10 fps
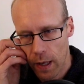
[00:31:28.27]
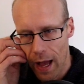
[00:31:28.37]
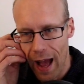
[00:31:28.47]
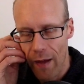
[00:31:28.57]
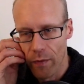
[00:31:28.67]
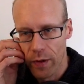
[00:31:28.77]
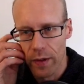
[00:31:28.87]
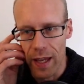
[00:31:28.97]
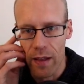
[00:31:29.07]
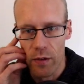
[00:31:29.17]
and
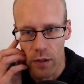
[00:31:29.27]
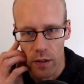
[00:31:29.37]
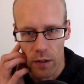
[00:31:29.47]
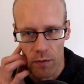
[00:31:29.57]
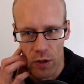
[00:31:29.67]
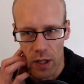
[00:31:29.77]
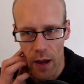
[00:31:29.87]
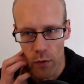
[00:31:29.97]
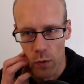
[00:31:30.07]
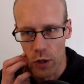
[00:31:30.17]
the instance of the
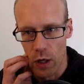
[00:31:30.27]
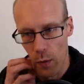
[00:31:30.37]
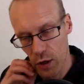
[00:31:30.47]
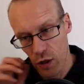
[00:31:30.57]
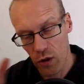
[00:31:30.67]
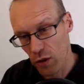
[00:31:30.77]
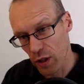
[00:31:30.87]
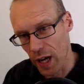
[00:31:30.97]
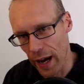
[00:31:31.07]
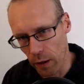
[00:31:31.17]
saved widget, which is just the title,